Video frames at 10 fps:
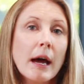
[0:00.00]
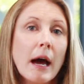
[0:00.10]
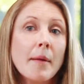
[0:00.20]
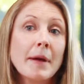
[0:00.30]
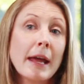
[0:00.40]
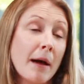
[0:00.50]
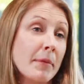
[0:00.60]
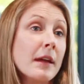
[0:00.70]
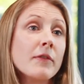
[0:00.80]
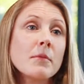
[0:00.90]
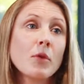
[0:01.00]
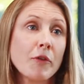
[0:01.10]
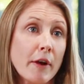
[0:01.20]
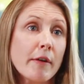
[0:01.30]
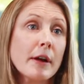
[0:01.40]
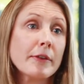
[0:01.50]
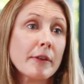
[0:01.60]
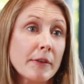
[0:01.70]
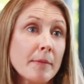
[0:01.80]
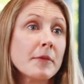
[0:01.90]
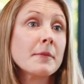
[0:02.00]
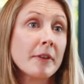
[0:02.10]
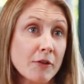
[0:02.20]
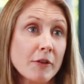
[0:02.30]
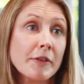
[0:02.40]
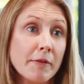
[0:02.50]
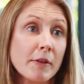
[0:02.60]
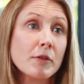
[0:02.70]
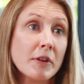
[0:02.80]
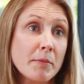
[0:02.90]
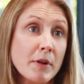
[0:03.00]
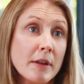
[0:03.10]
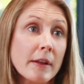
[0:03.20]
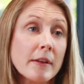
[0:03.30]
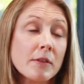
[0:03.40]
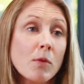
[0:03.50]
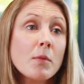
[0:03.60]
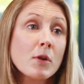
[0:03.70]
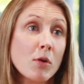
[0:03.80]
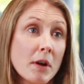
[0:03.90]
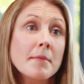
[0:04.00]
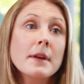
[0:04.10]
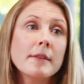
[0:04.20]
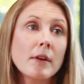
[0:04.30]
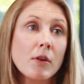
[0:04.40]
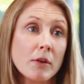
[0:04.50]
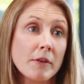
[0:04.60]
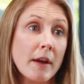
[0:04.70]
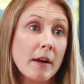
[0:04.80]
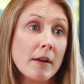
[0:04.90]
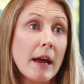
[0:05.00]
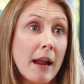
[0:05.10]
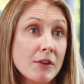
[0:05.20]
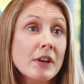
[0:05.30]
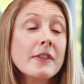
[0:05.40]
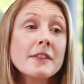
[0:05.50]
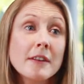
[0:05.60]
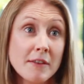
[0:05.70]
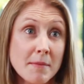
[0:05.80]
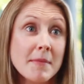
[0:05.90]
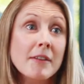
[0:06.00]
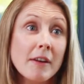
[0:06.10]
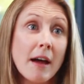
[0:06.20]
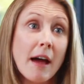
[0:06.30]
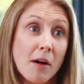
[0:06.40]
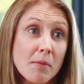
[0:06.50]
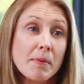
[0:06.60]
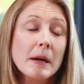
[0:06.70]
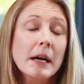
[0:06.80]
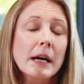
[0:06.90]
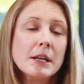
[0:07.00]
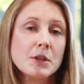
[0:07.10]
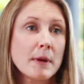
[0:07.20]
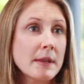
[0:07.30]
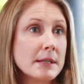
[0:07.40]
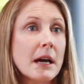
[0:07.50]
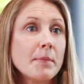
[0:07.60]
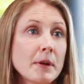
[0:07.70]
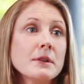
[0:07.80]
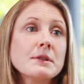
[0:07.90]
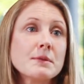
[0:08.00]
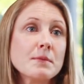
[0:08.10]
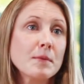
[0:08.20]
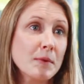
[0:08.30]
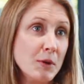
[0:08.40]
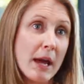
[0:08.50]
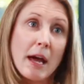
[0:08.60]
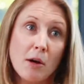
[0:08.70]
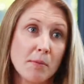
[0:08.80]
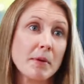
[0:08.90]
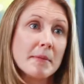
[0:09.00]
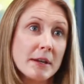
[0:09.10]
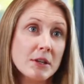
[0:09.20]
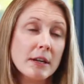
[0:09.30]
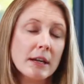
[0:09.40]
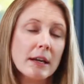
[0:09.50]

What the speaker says: It can be even more serious symptoms such as difficulty breathing. This is what we call an immediate onset allergy, and this needs immediate help. So when this happens, you get help immediately.